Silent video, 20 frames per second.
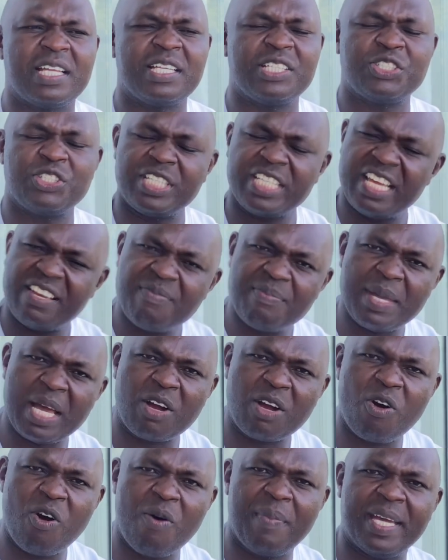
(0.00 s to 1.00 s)
she gave me a
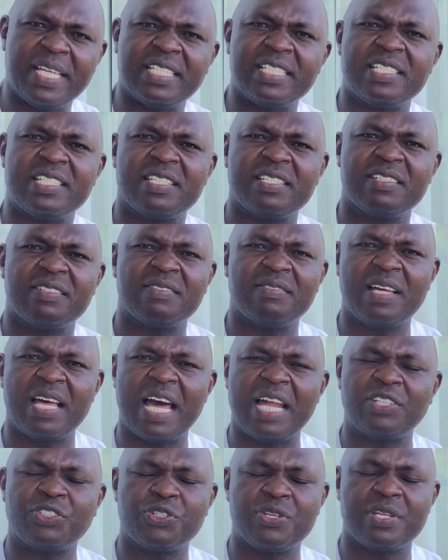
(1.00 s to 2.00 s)
comment,
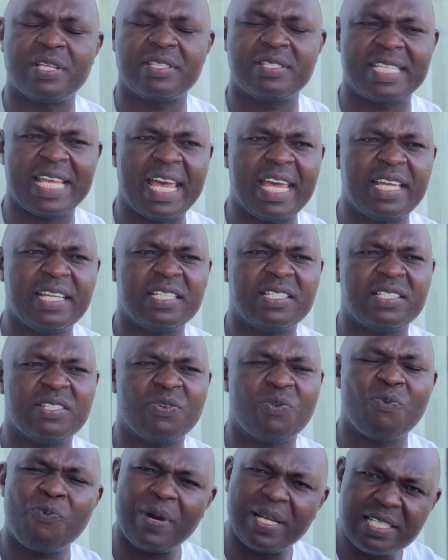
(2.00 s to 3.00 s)
and she said,
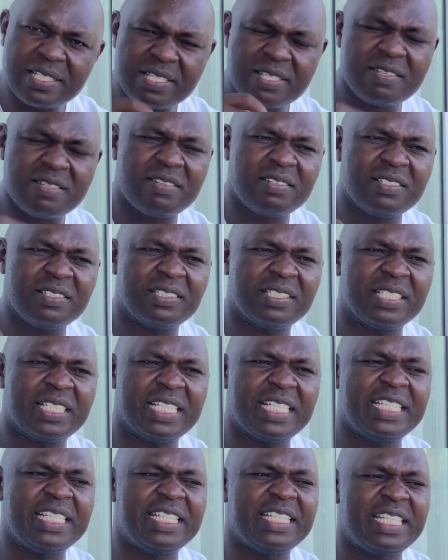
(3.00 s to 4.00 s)
Wilson,
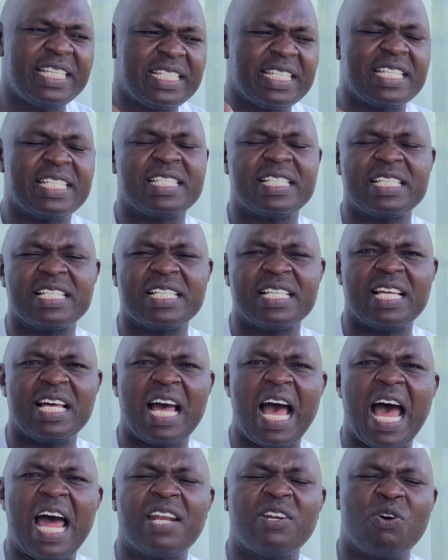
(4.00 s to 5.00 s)
this is
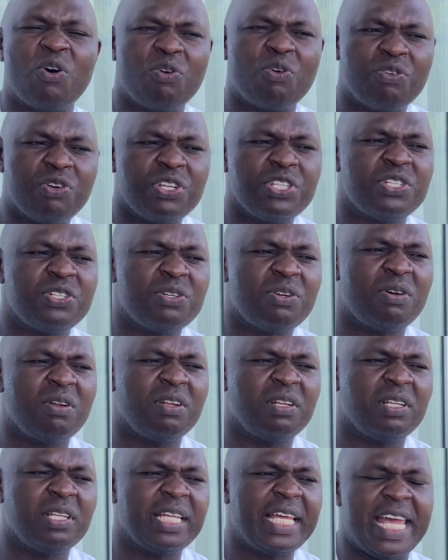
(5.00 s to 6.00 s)
an
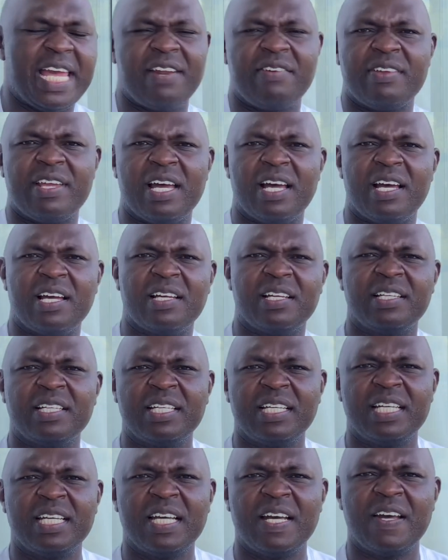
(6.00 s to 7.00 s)
original area
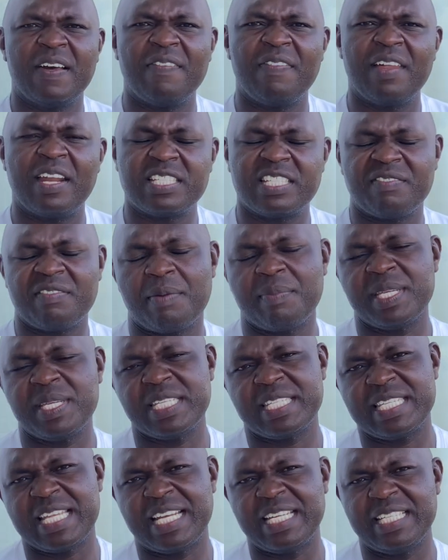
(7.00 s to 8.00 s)
that has been
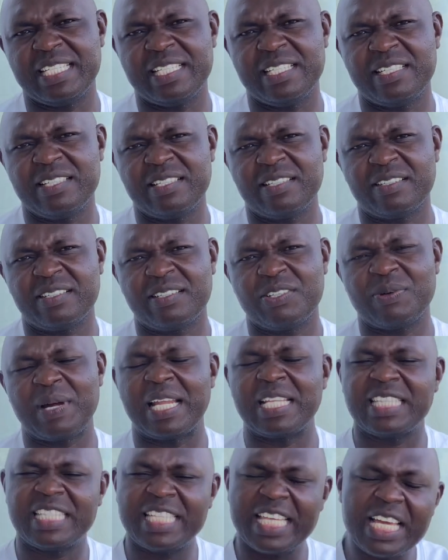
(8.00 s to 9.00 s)
studied. You
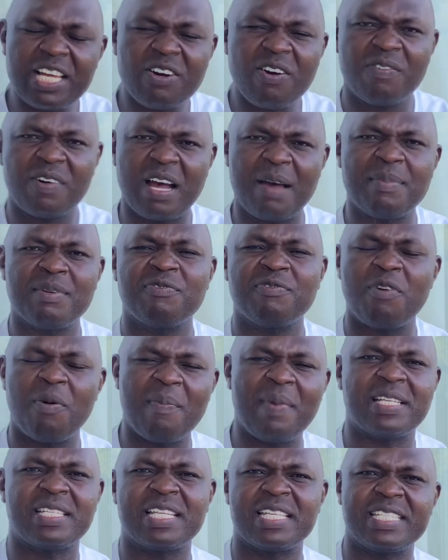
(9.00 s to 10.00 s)
can think of coming for
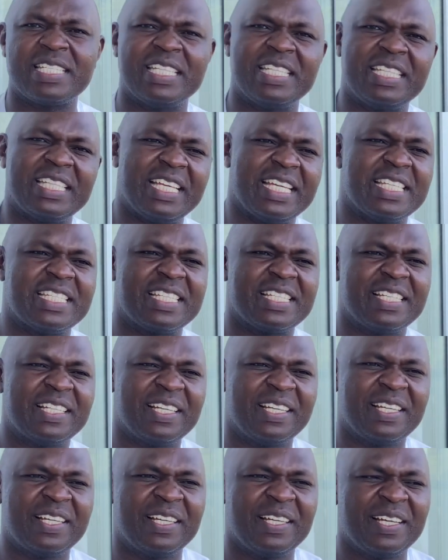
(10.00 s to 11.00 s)
masters in this.
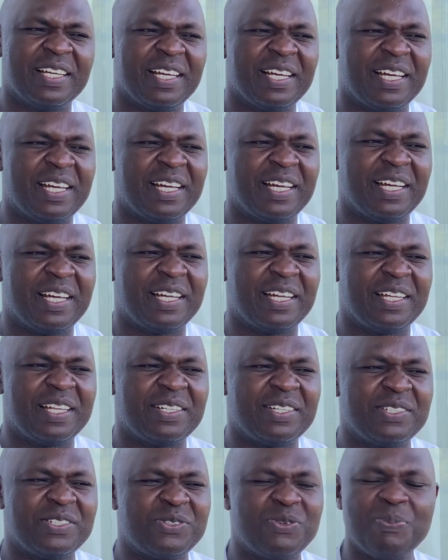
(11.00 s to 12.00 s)

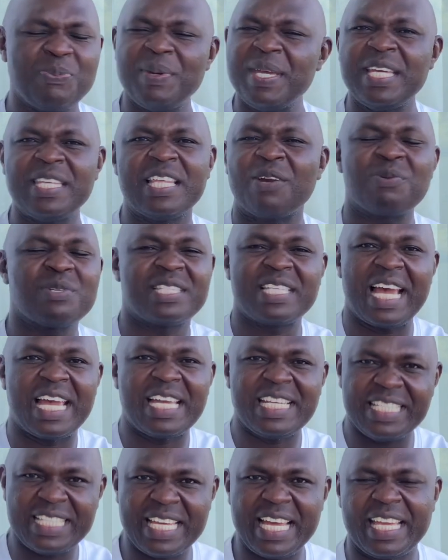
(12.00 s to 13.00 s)
To me, that was the
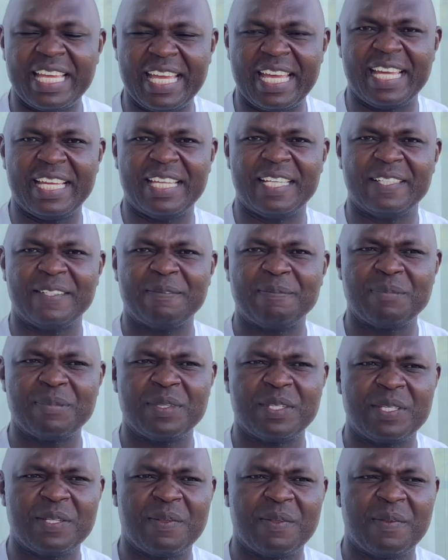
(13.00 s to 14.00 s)
idea again.
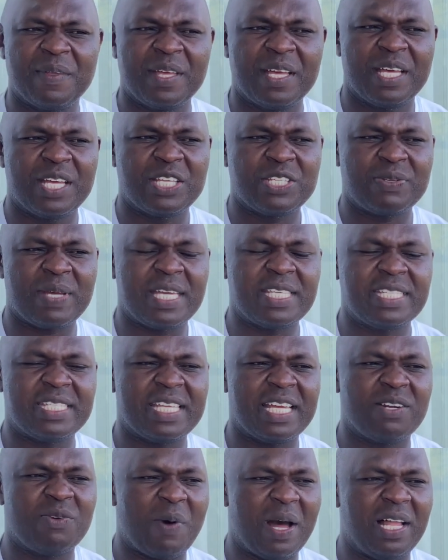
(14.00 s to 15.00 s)
So I
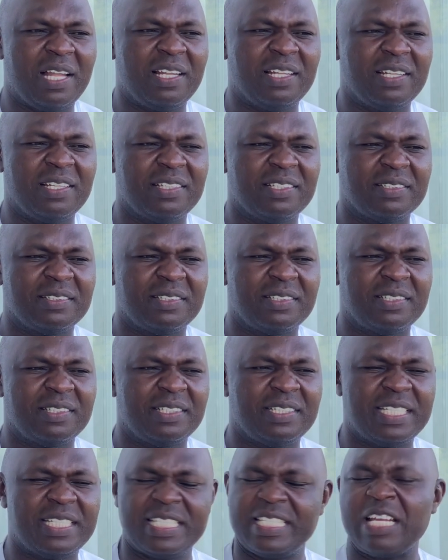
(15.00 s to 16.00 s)
said, well,
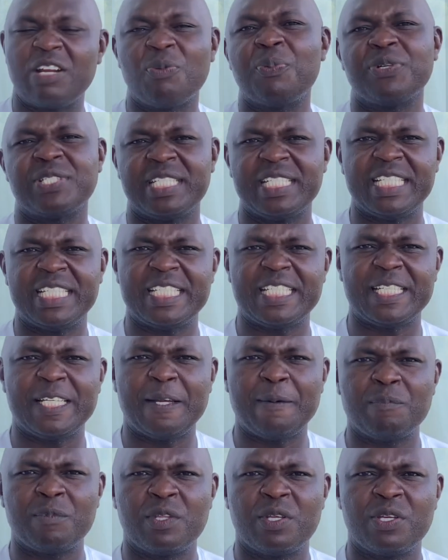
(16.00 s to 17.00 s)
this is an opportunity.
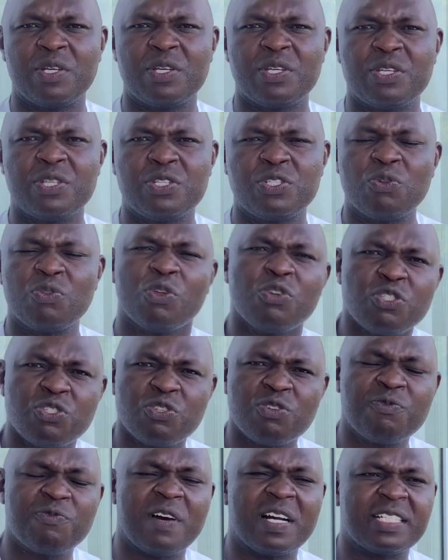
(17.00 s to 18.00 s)
So those
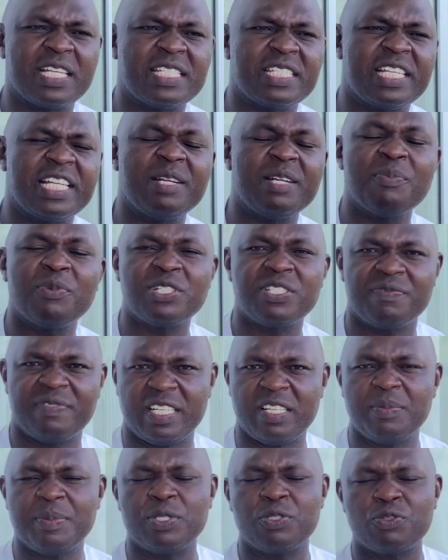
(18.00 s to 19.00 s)
two factors really
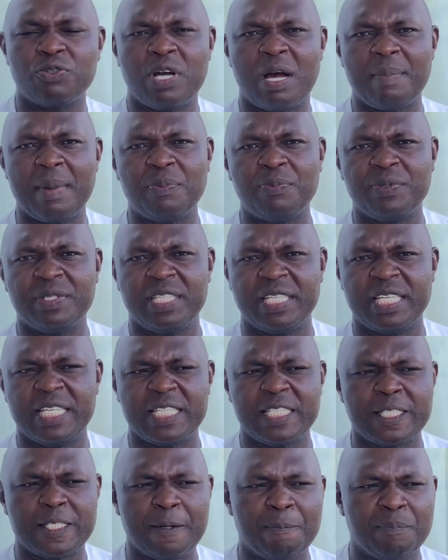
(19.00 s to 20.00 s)
motivated me to come up with
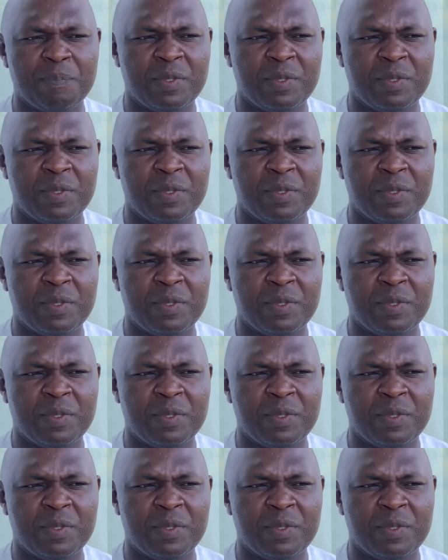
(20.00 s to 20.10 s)
this.